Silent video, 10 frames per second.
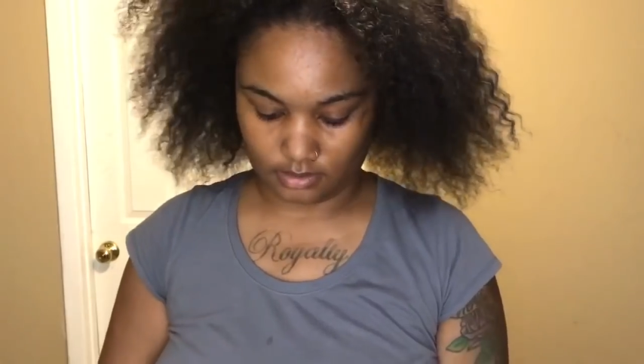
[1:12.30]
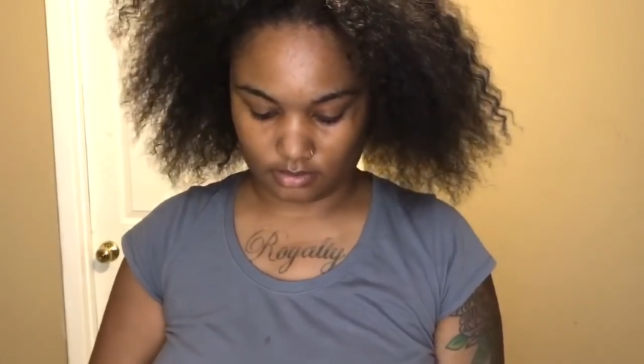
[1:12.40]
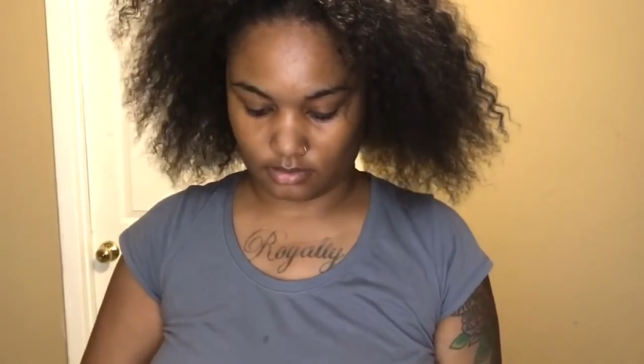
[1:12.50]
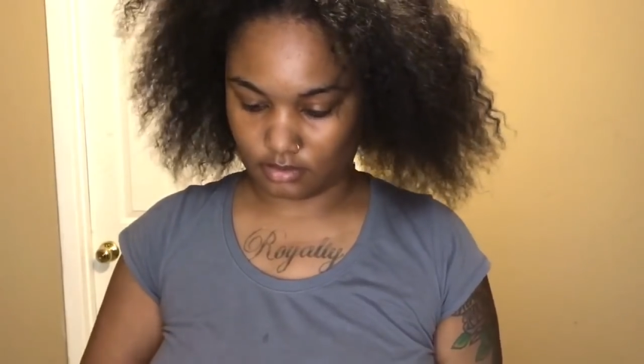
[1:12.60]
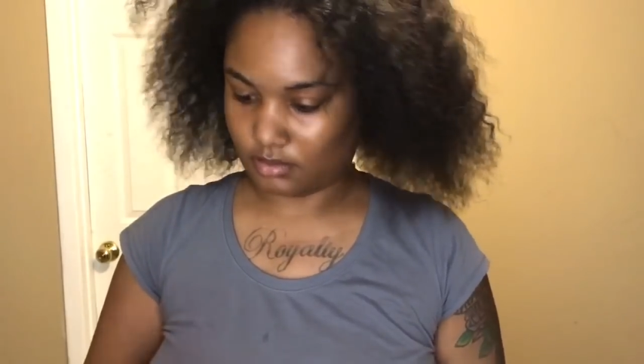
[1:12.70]
it
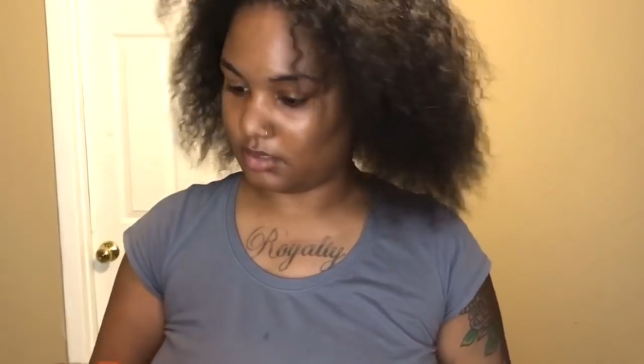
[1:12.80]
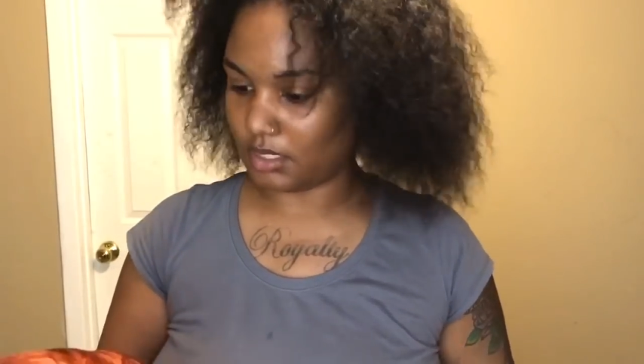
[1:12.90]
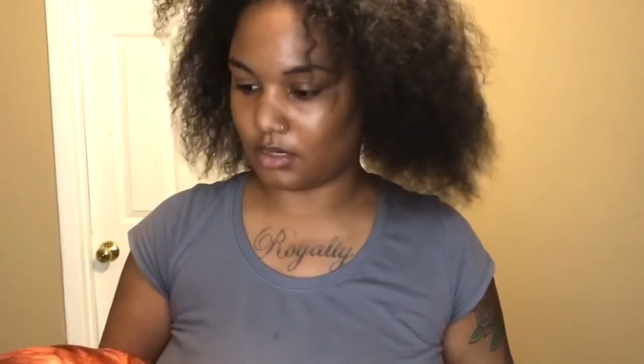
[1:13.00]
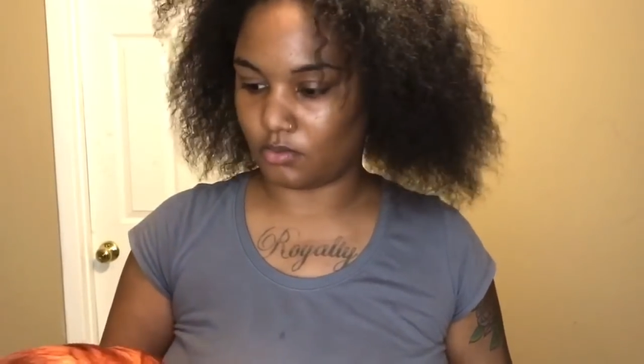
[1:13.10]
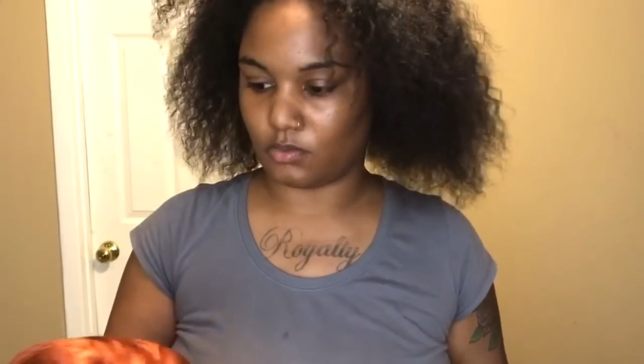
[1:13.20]
because
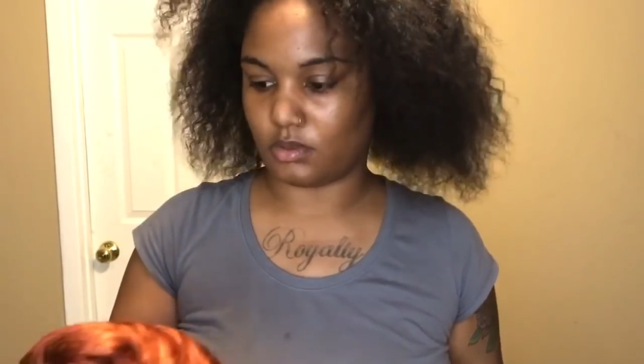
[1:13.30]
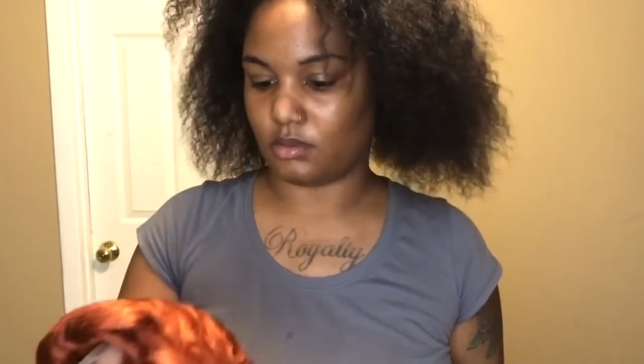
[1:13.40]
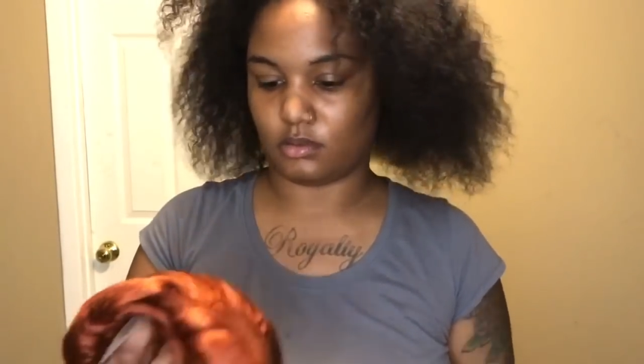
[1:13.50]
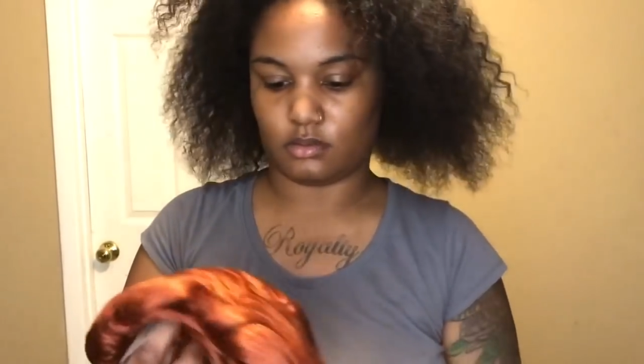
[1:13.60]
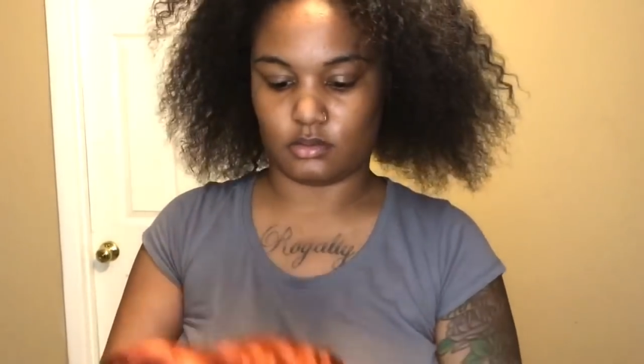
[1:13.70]
I don't
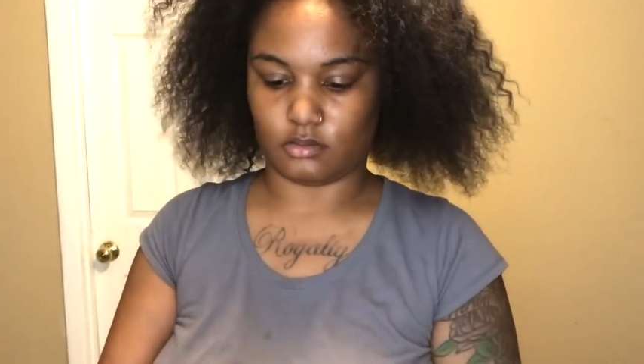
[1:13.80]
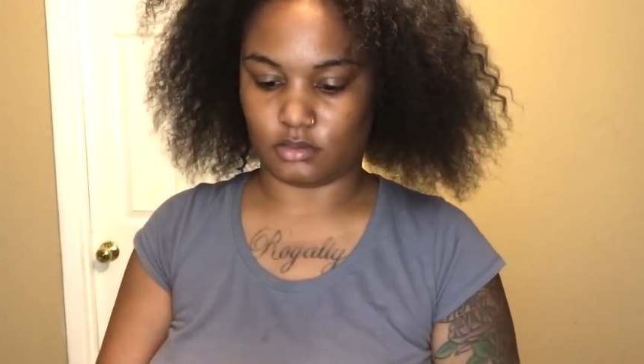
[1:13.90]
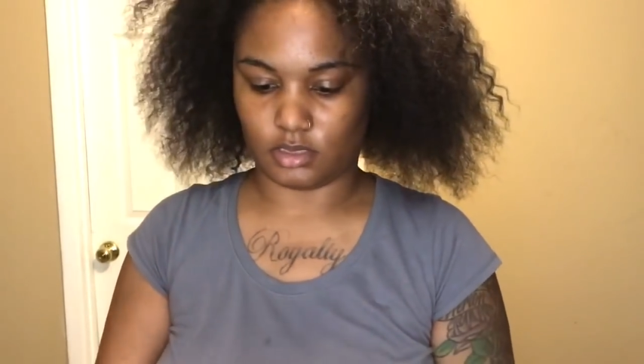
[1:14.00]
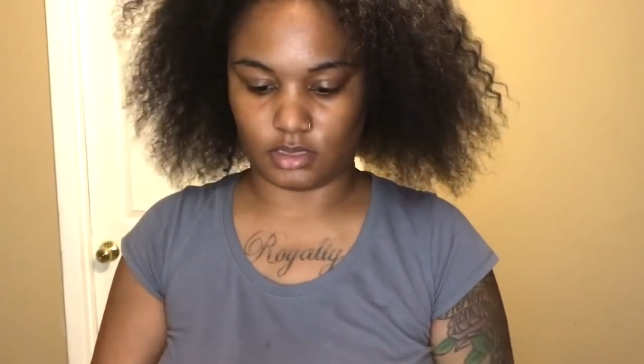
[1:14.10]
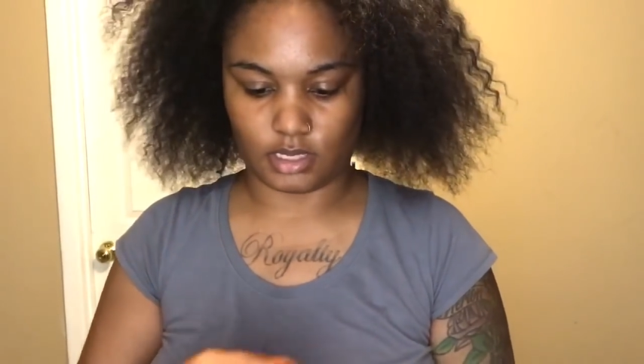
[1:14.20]
want no
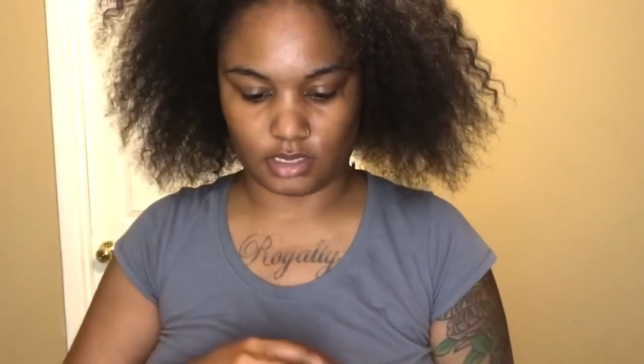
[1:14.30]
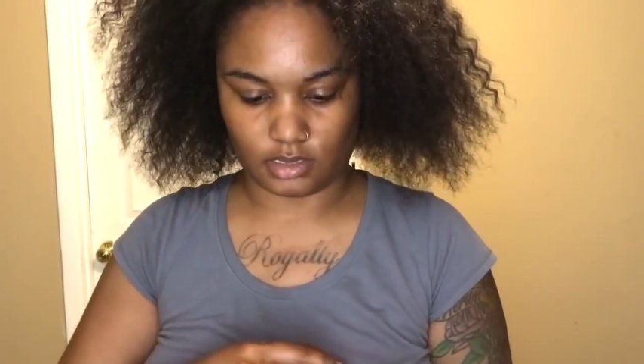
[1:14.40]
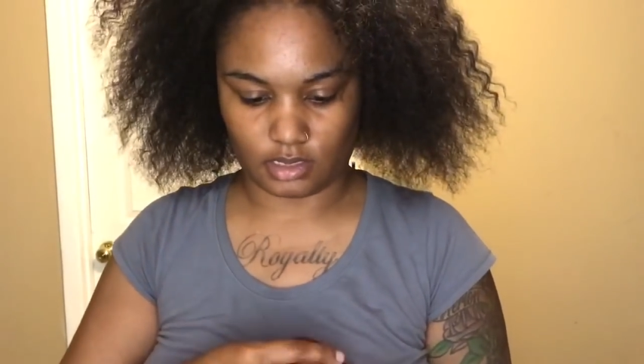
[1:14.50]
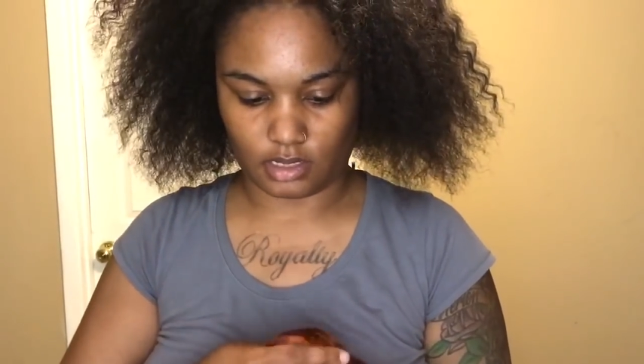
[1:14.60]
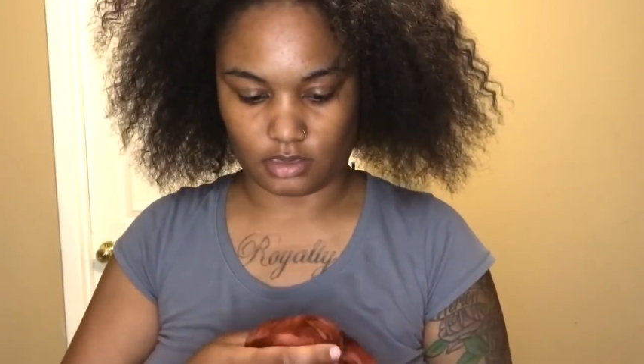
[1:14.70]

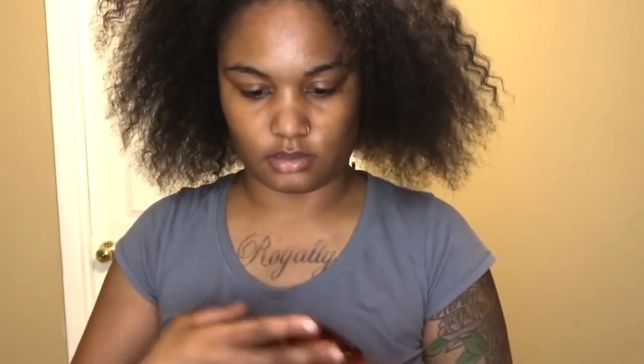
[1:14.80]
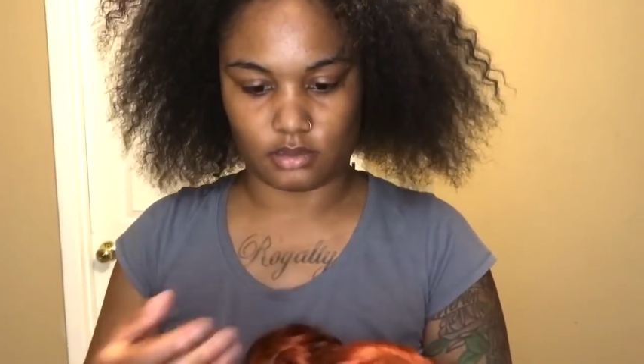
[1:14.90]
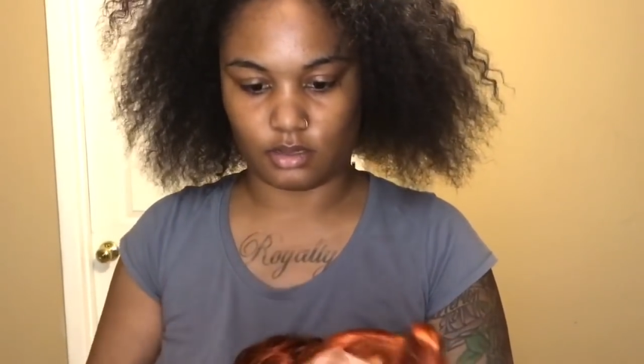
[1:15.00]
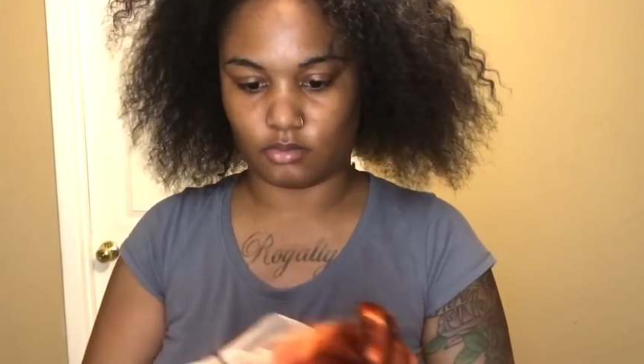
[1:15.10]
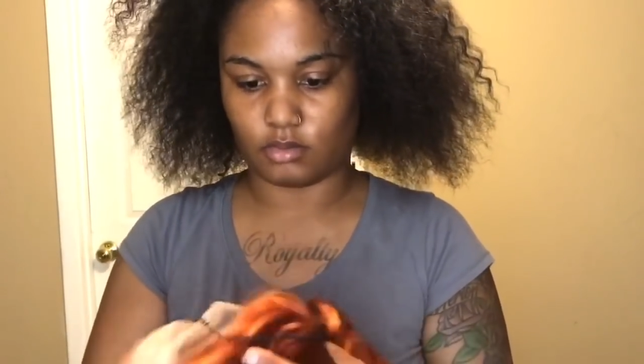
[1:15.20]
synthetic ass
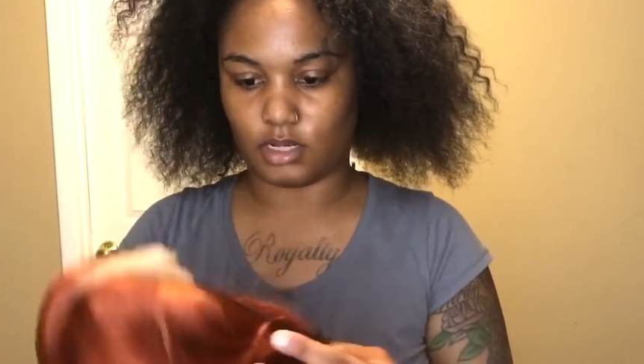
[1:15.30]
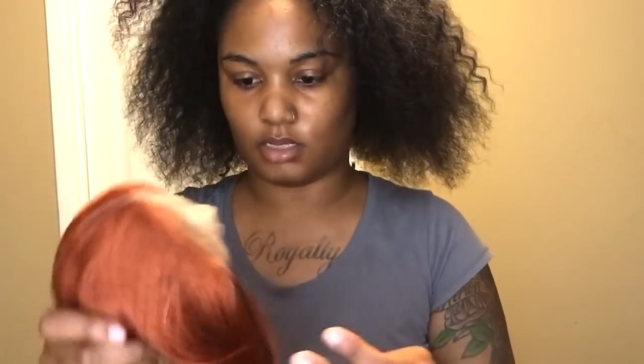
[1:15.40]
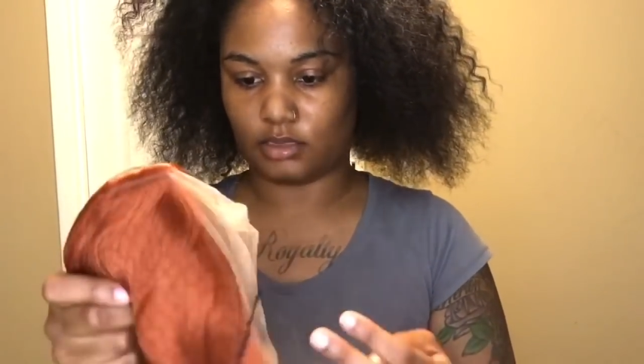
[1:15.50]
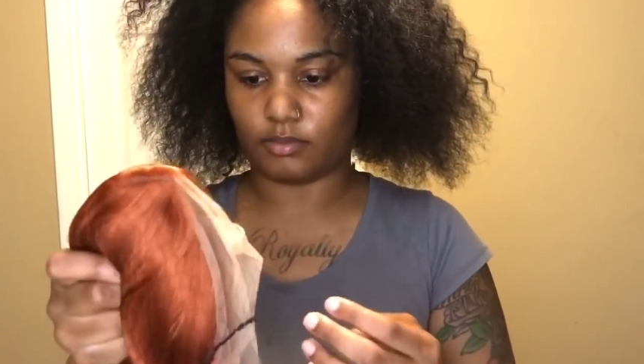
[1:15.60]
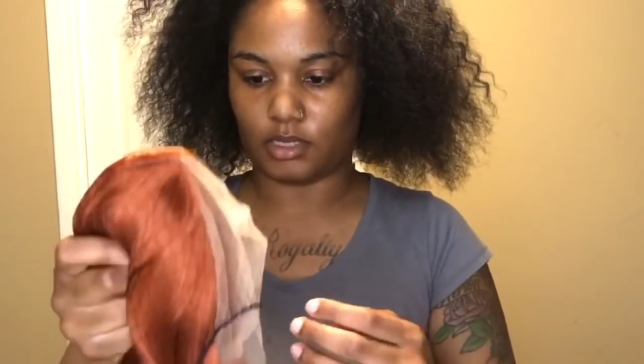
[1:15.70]
tangled ass